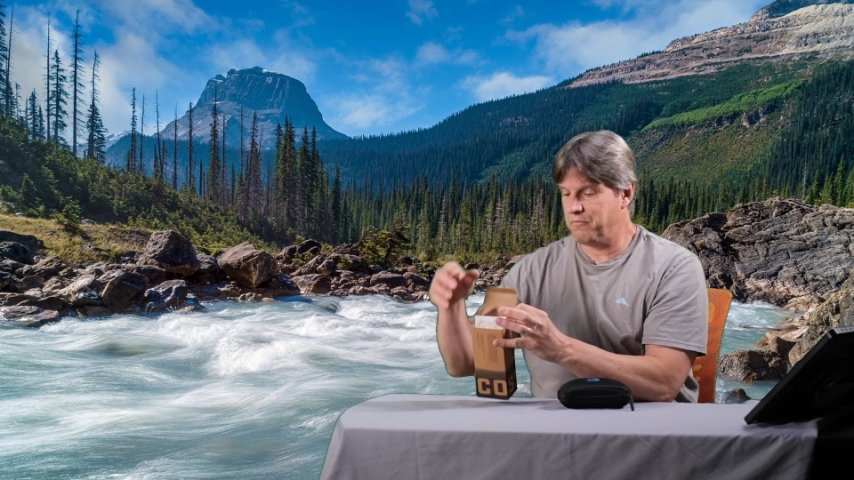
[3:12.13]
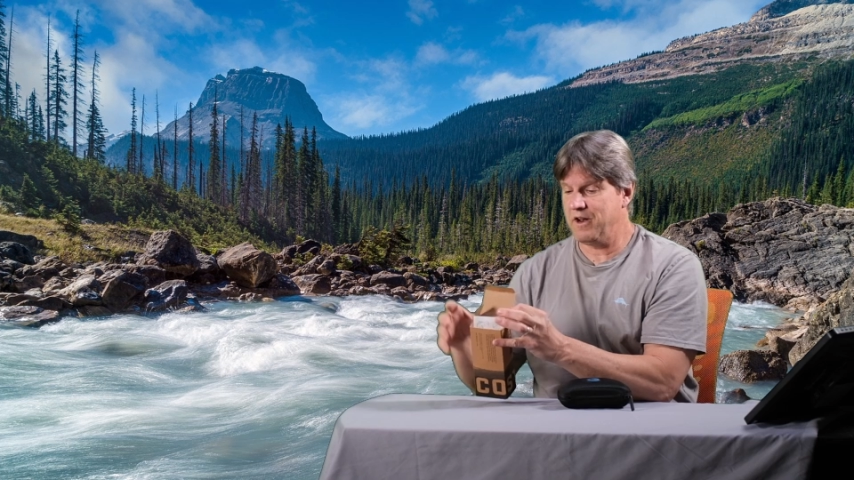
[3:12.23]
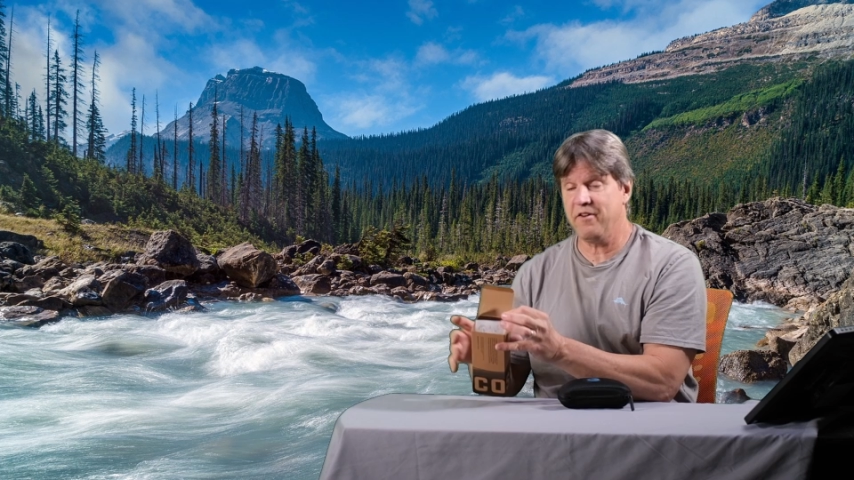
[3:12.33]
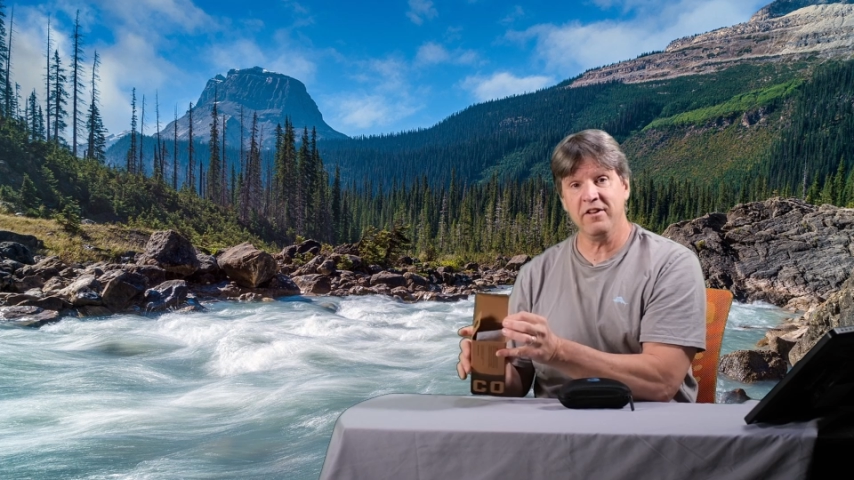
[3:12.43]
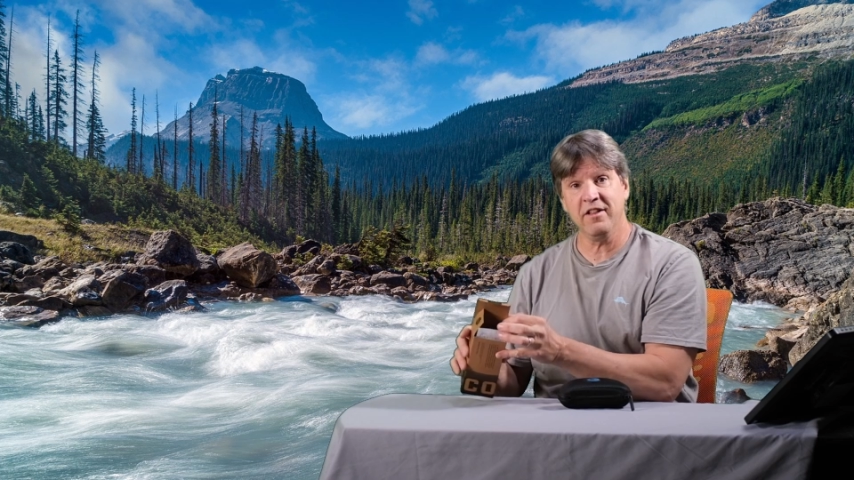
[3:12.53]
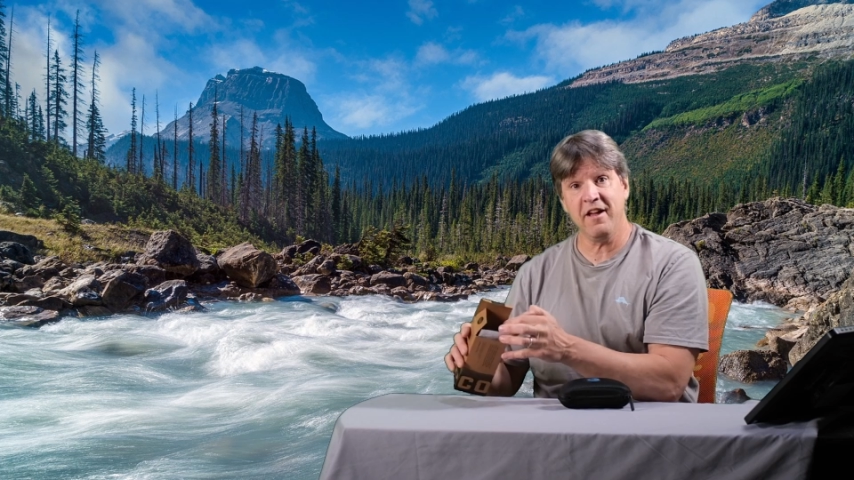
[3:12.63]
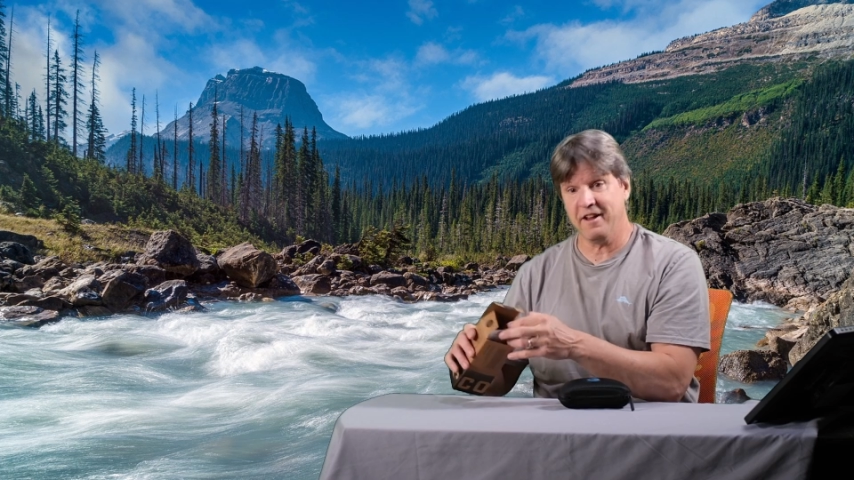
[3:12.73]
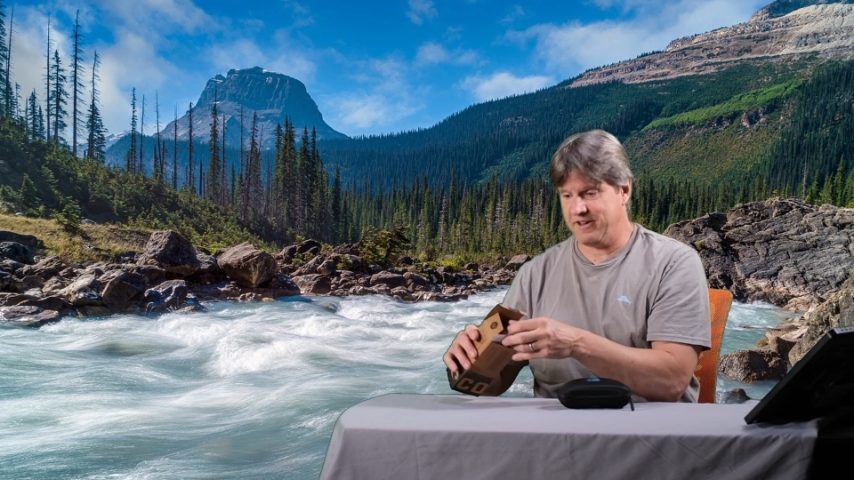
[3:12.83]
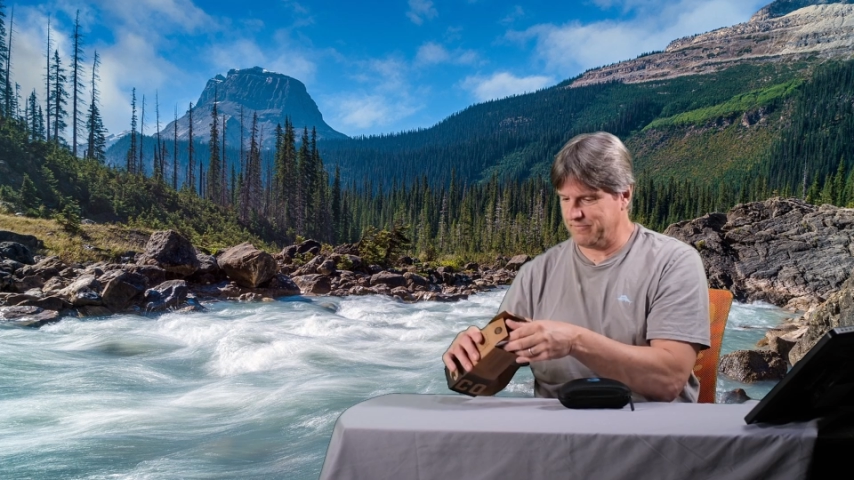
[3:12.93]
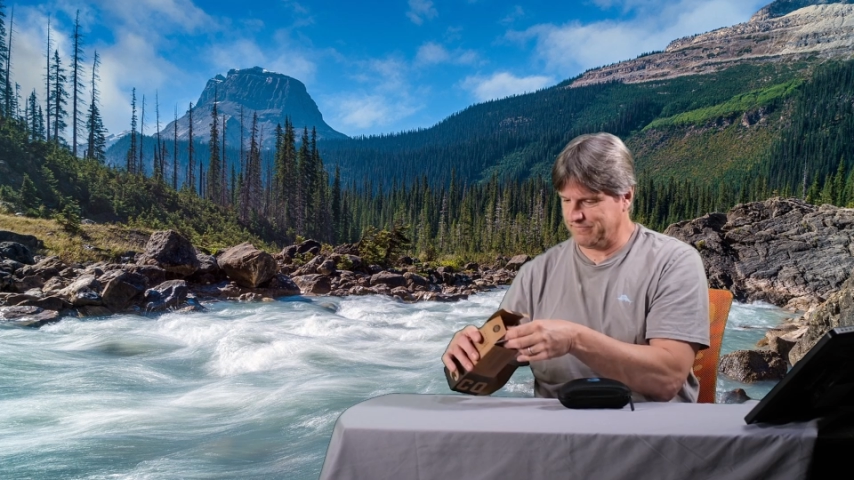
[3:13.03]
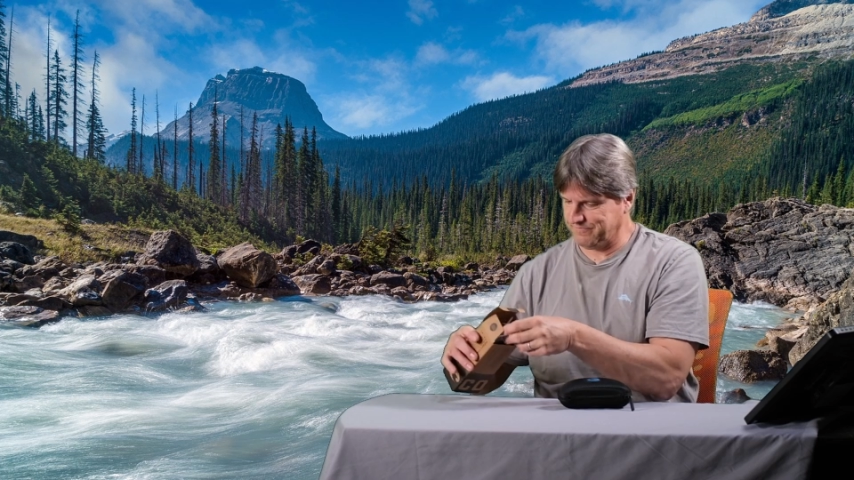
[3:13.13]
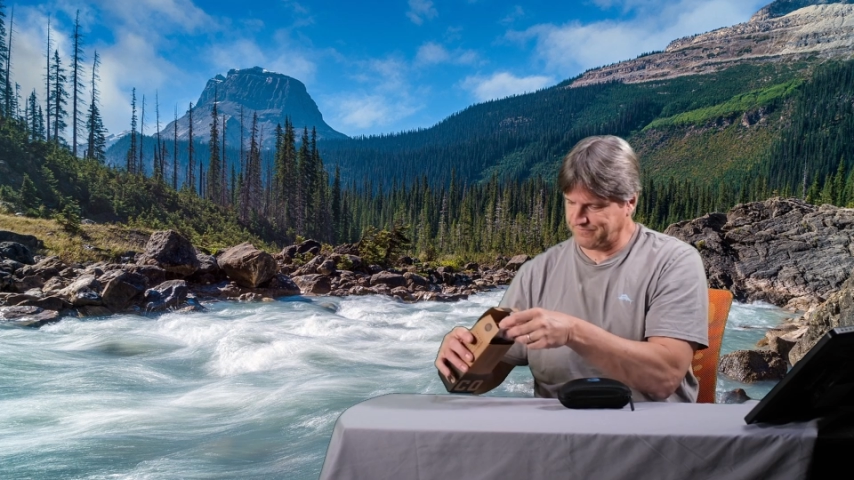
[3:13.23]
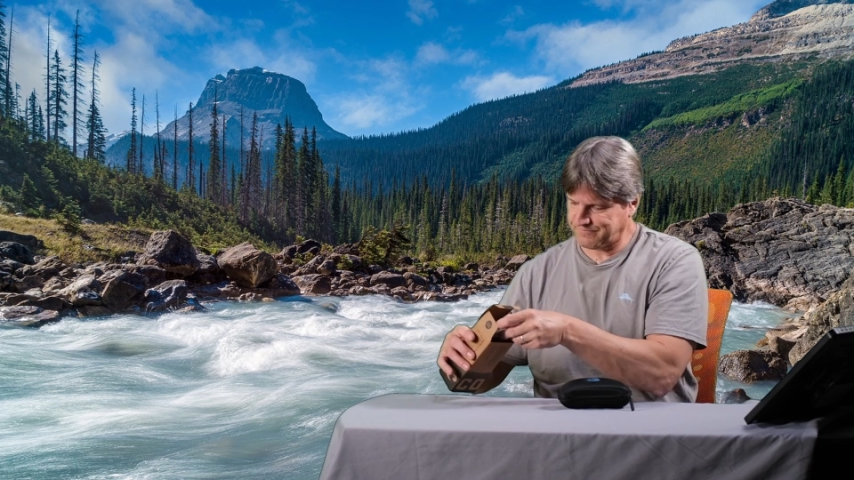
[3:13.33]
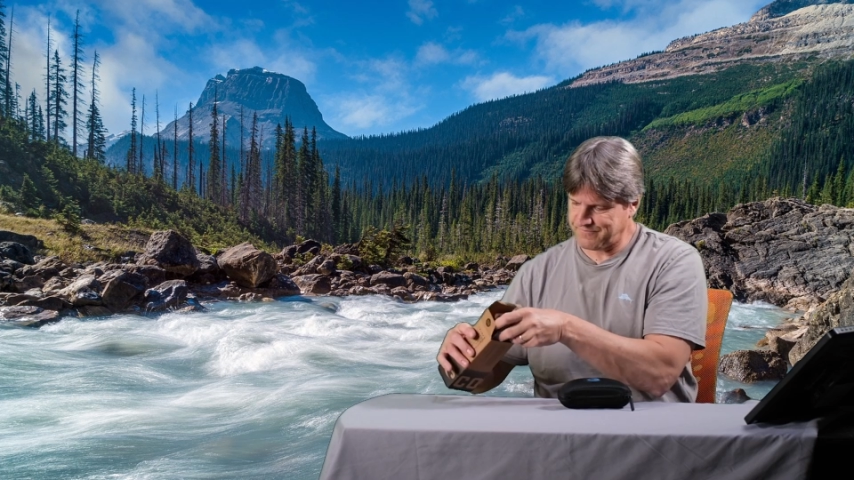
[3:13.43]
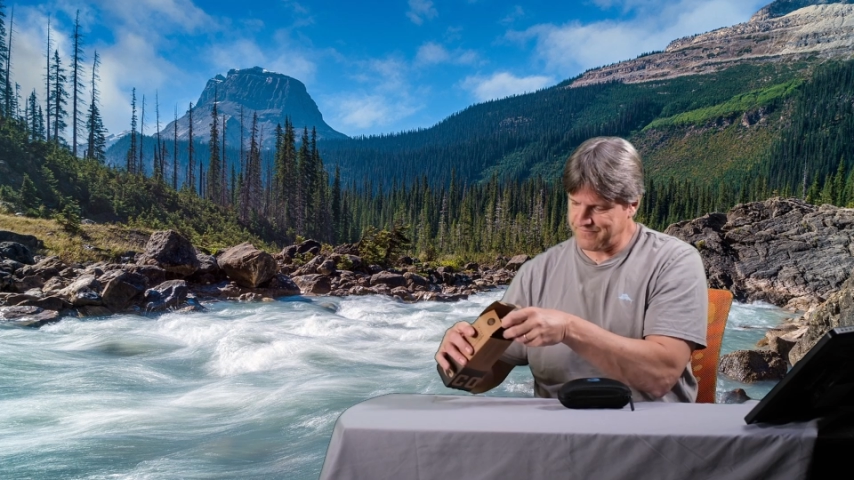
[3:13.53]
whatever you like.
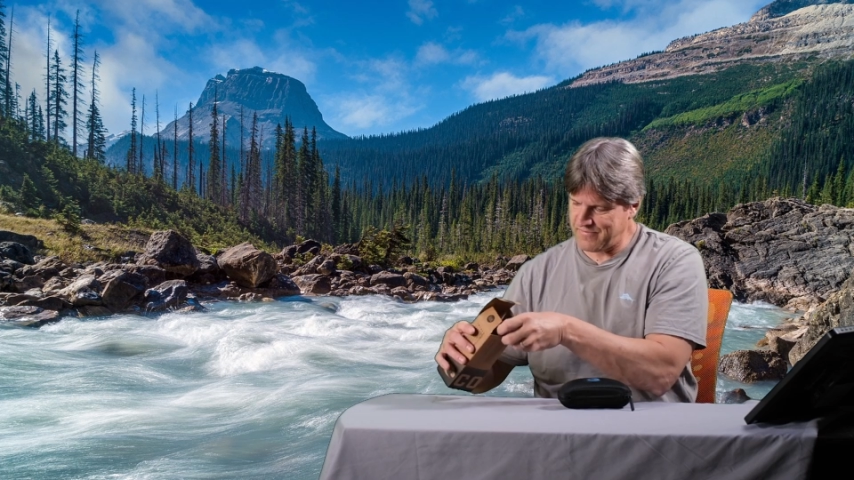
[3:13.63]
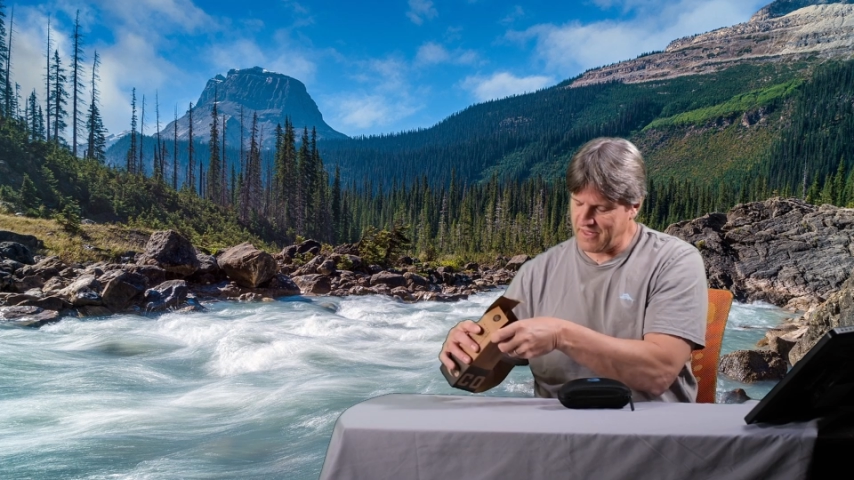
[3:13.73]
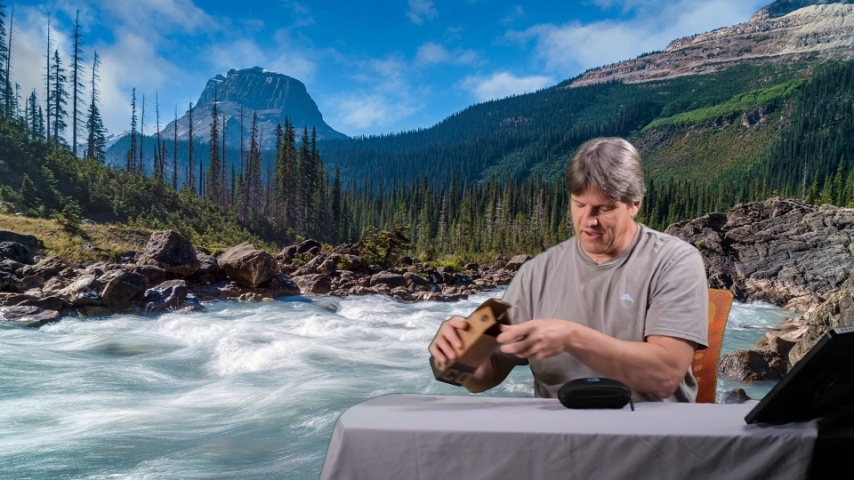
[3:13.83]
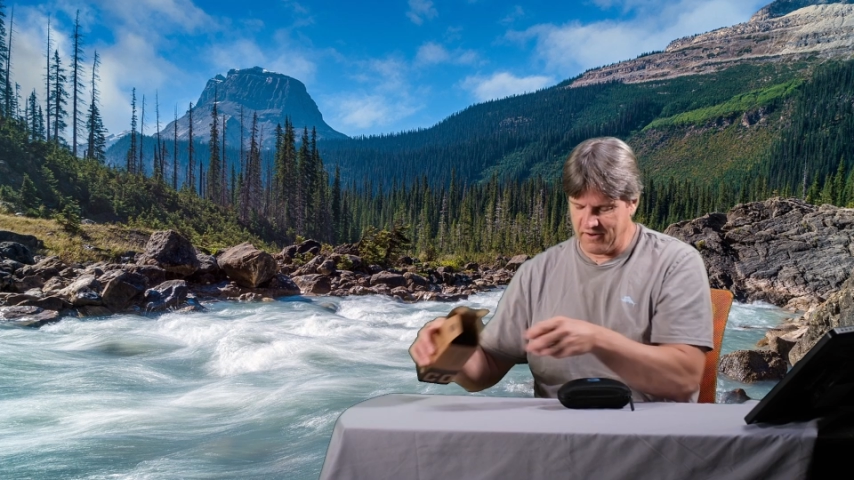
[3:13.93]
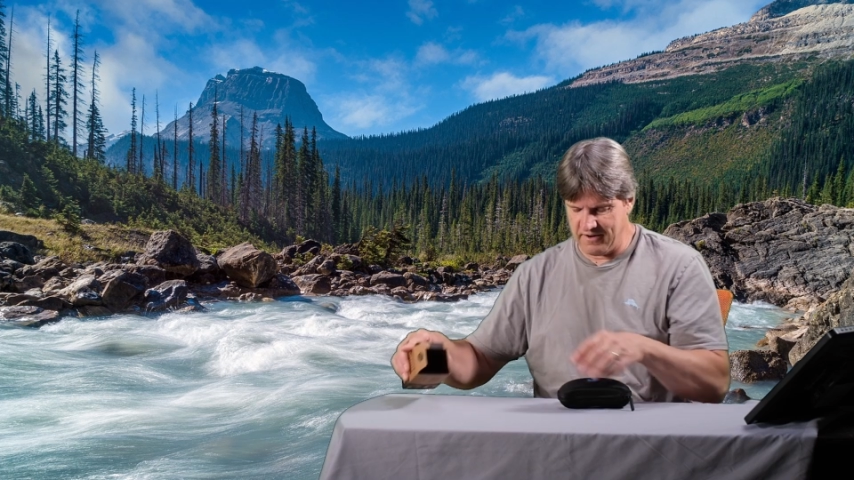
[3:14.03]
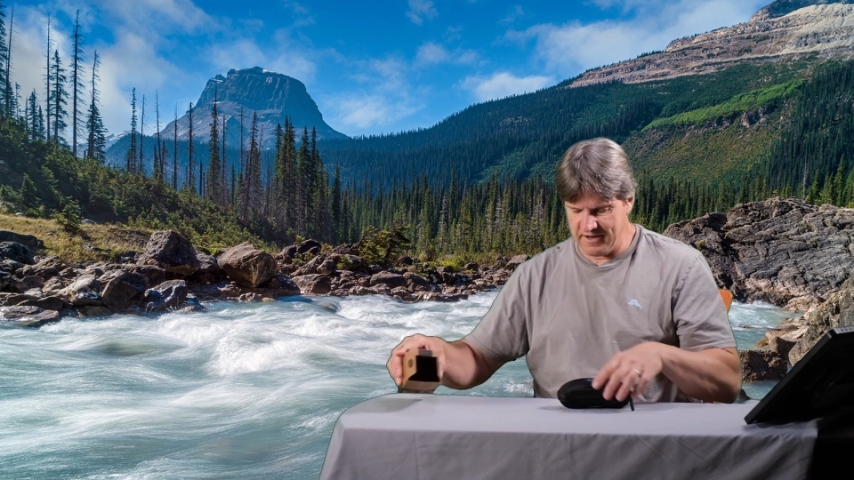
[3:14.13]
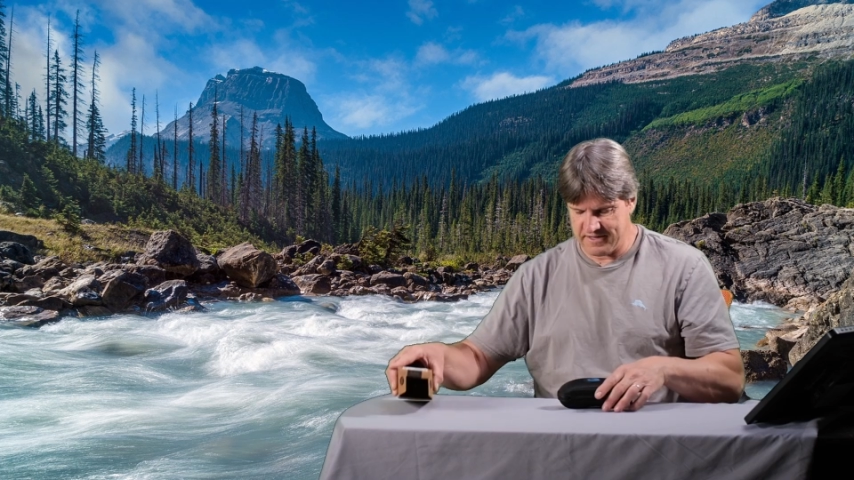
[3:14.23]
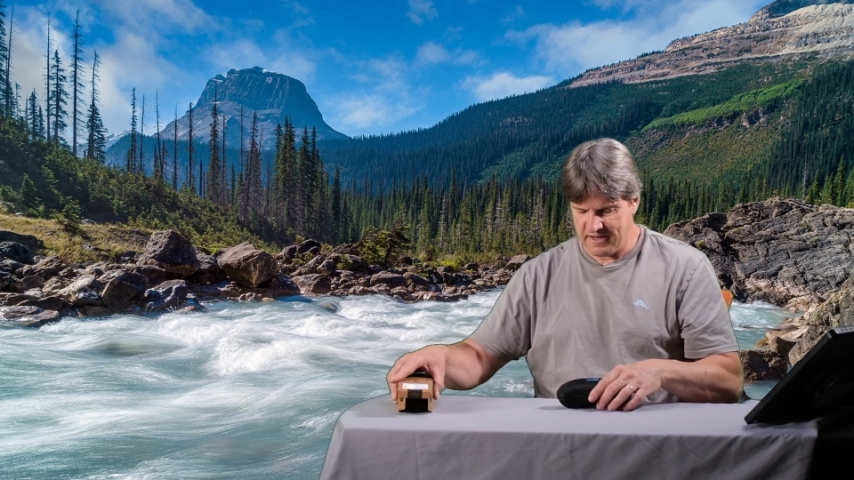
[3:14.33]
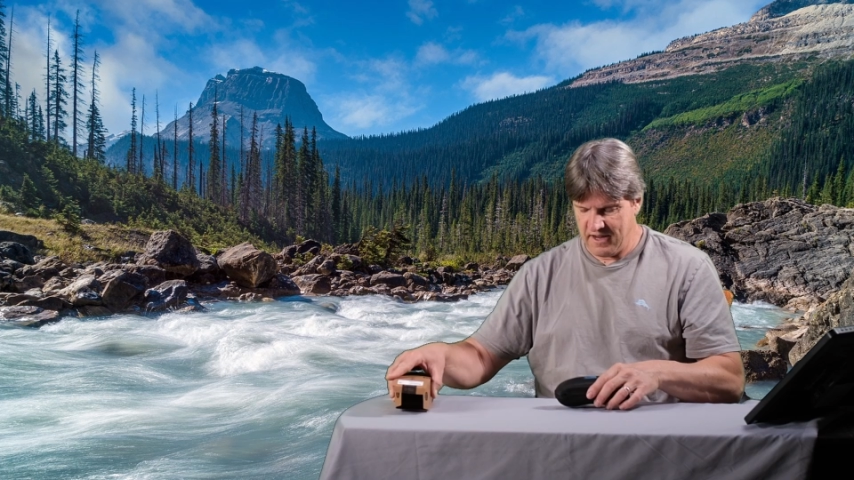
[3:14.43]
All right.